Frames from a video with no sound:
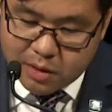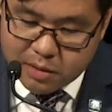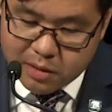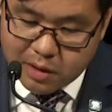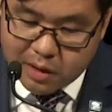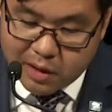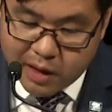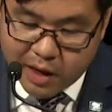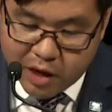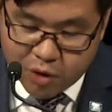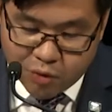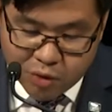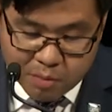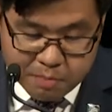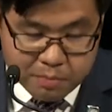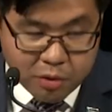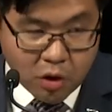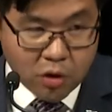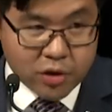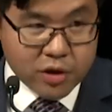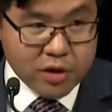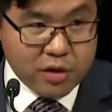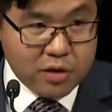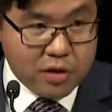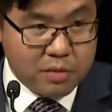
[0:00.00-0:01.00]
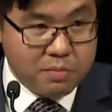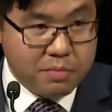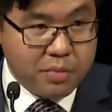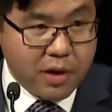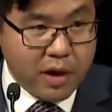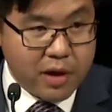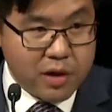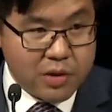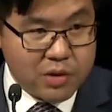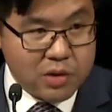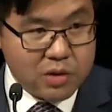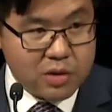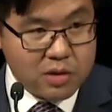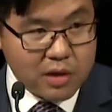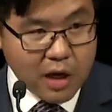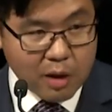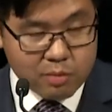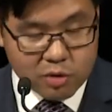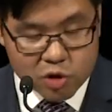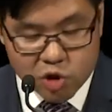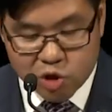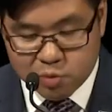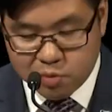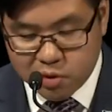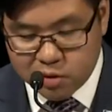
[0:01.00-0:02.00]
the latter embodied by his
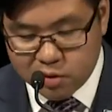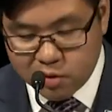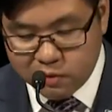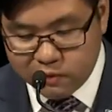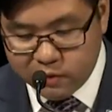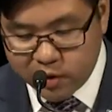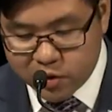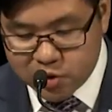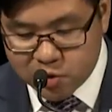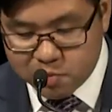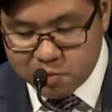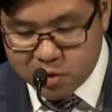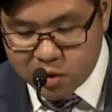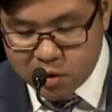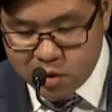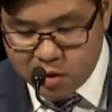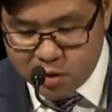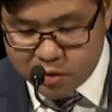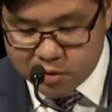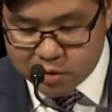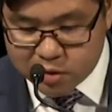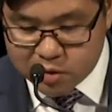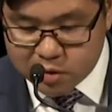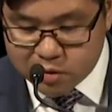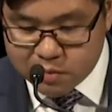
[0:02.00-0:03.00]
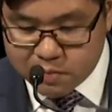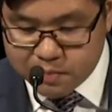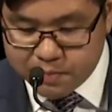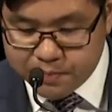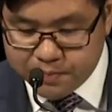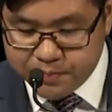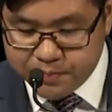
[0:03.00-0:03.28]
establishment of SBS.